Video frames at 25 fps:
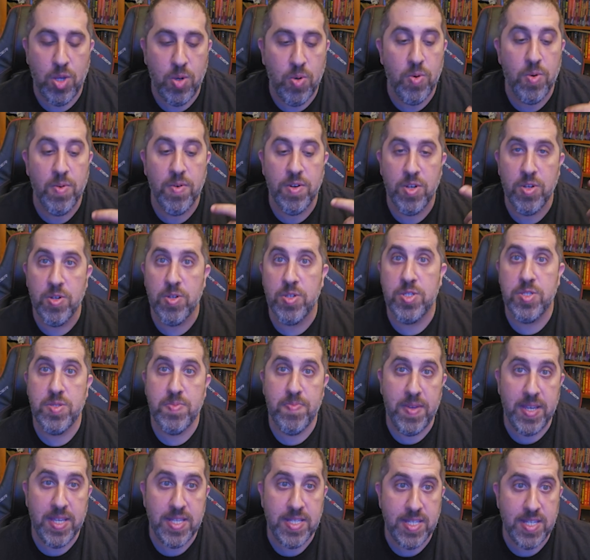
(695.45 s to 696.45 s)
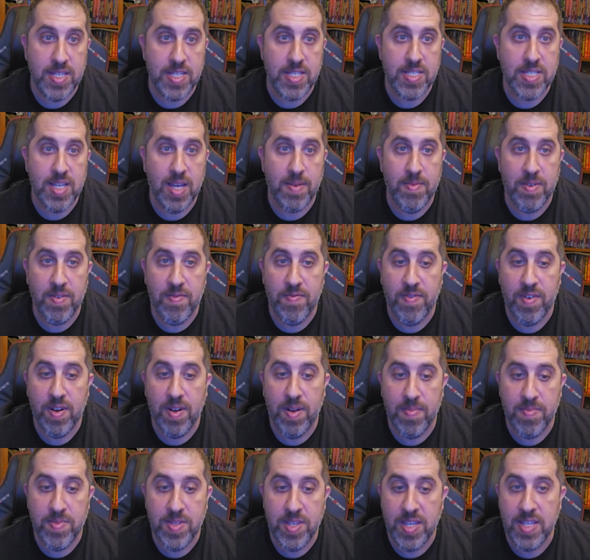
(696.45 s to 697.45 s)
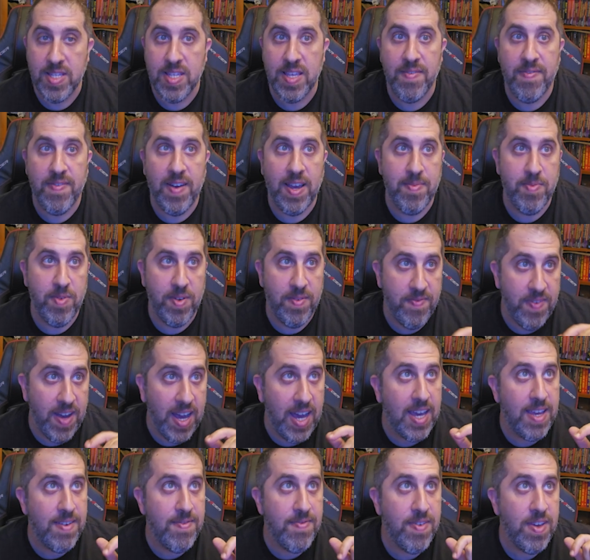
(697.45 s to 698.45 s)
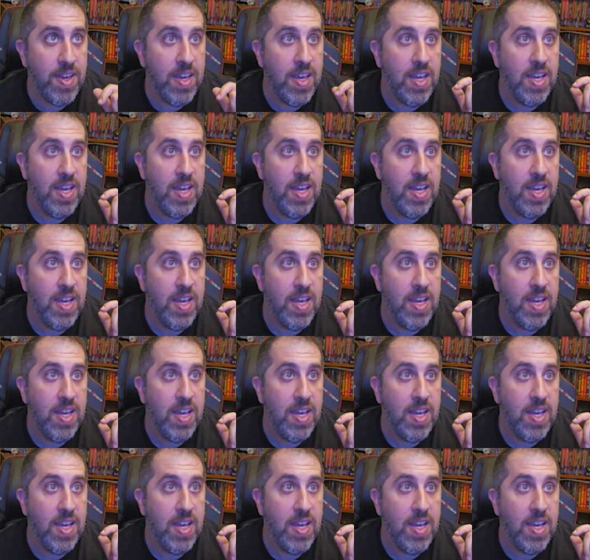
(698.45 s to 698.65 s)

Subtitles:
or your species coming from D&D 5.5.